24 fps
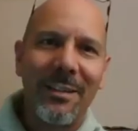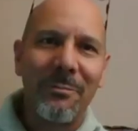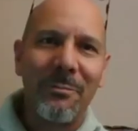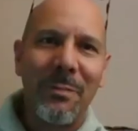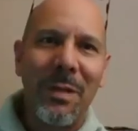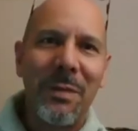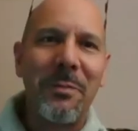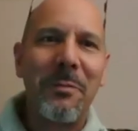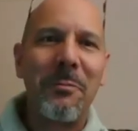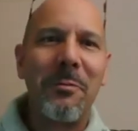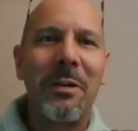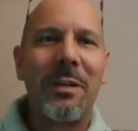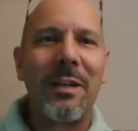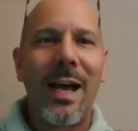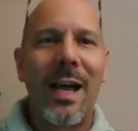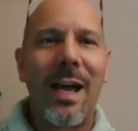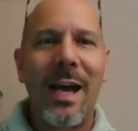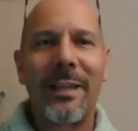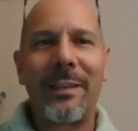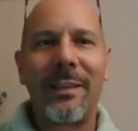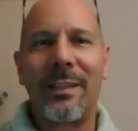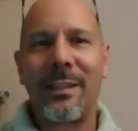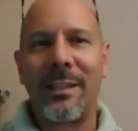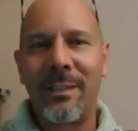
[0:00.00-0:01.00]
maybe we could
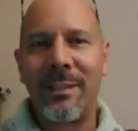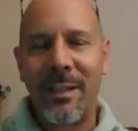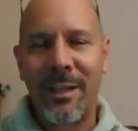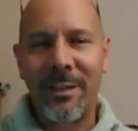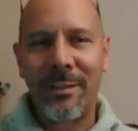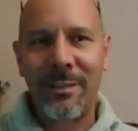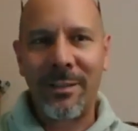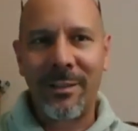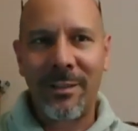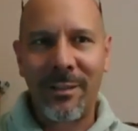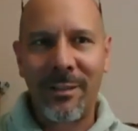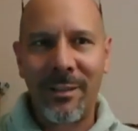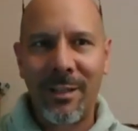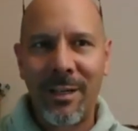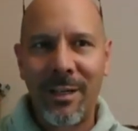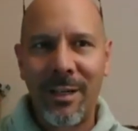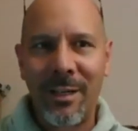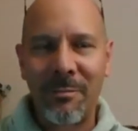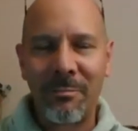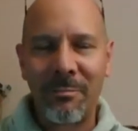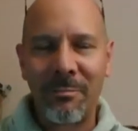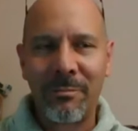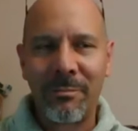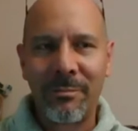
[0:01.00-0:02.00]
add like another
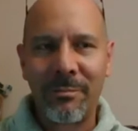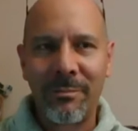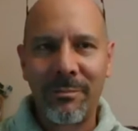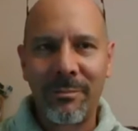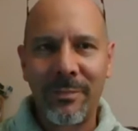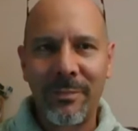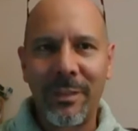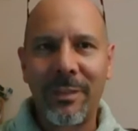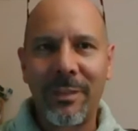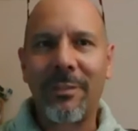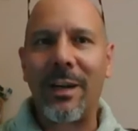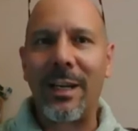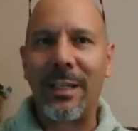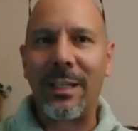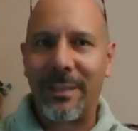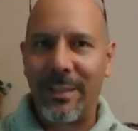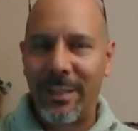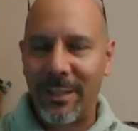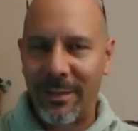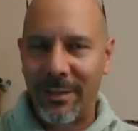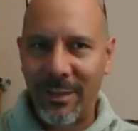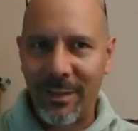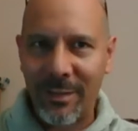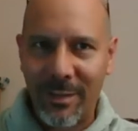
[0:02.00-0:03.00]

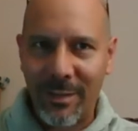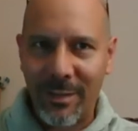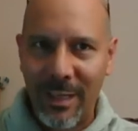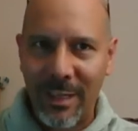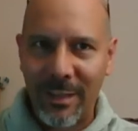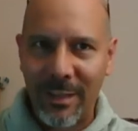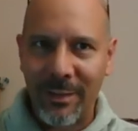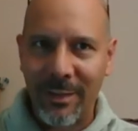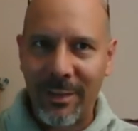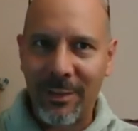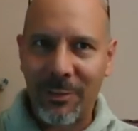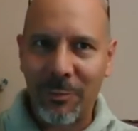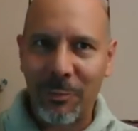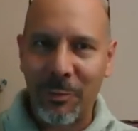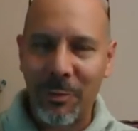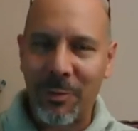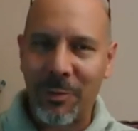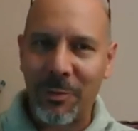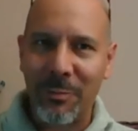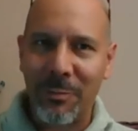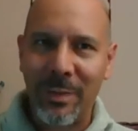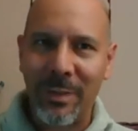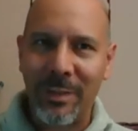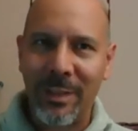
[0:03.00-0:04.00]
criteria to that list, which
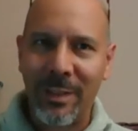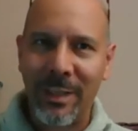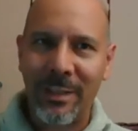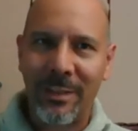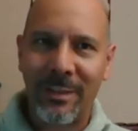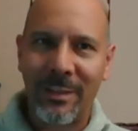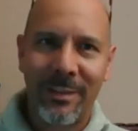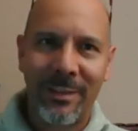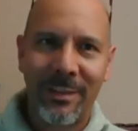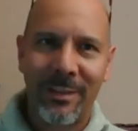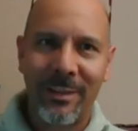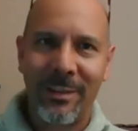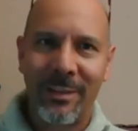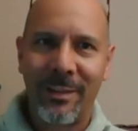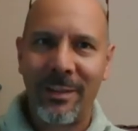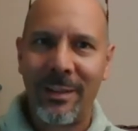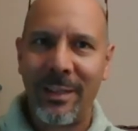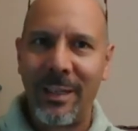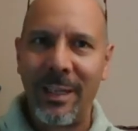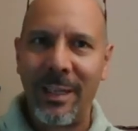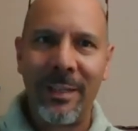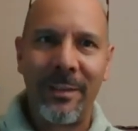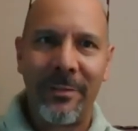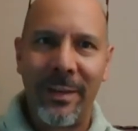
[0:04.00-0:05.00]
would be like
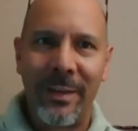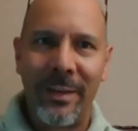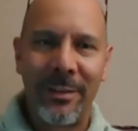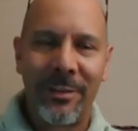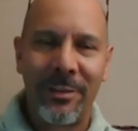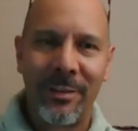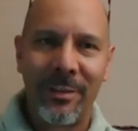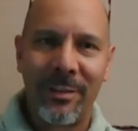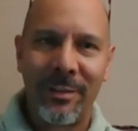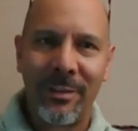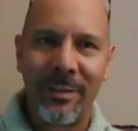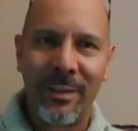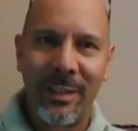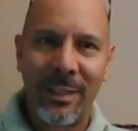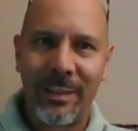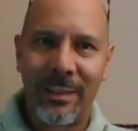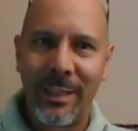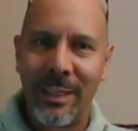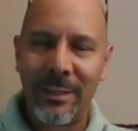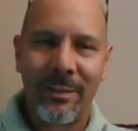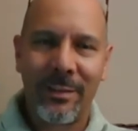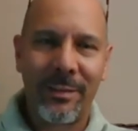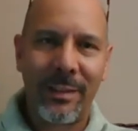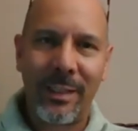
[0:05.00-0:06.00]
innovation. Like
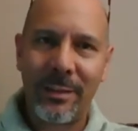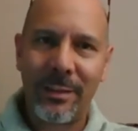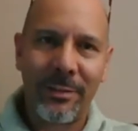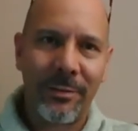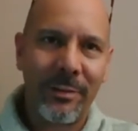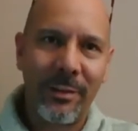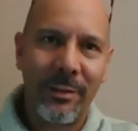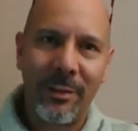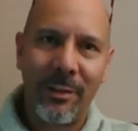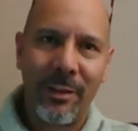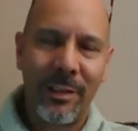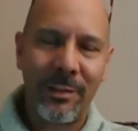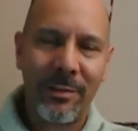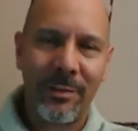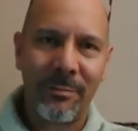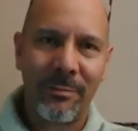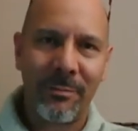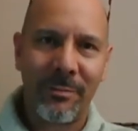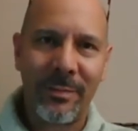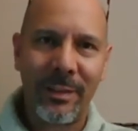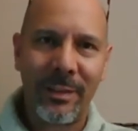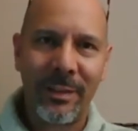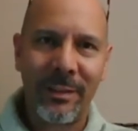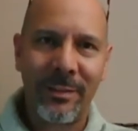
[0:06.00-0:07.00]
that's a real
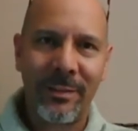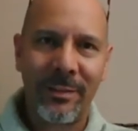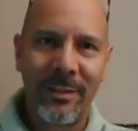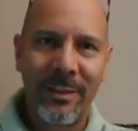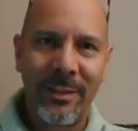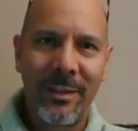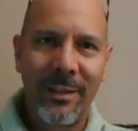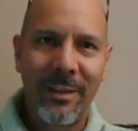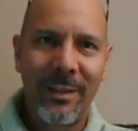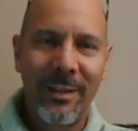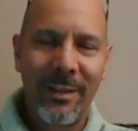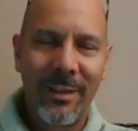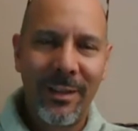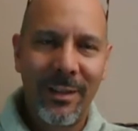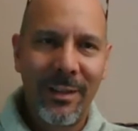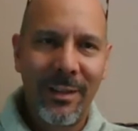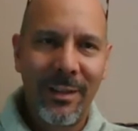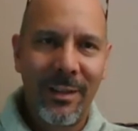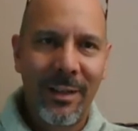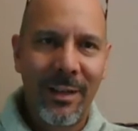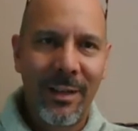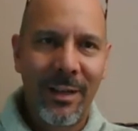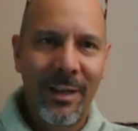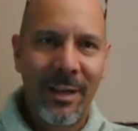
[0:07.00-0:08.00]
awesome thing.
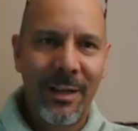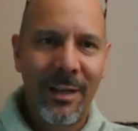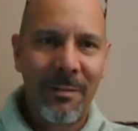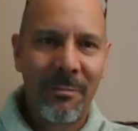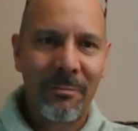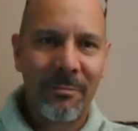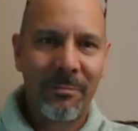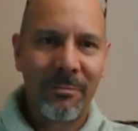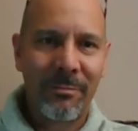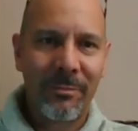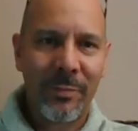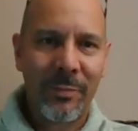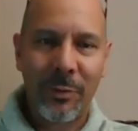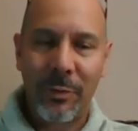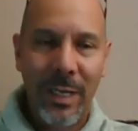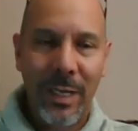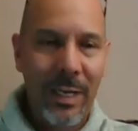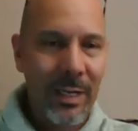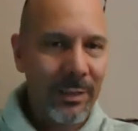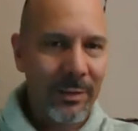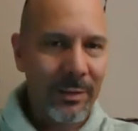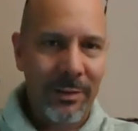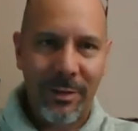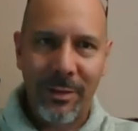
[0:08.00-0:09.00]
So
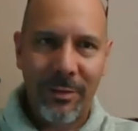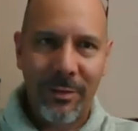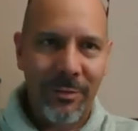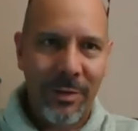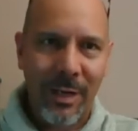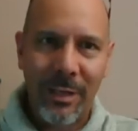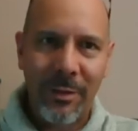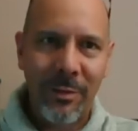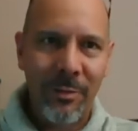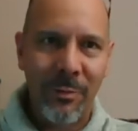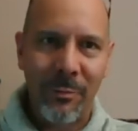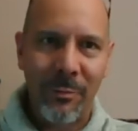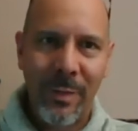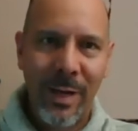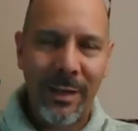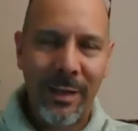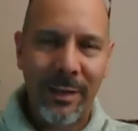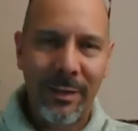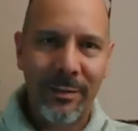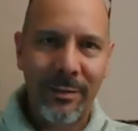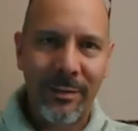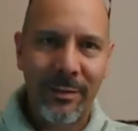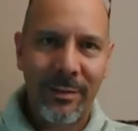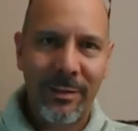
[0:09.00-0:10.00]
yeah, try the
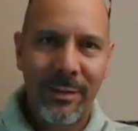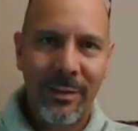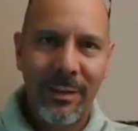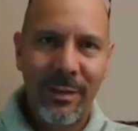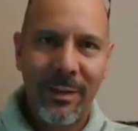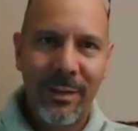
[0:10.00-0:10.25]
pneumatics.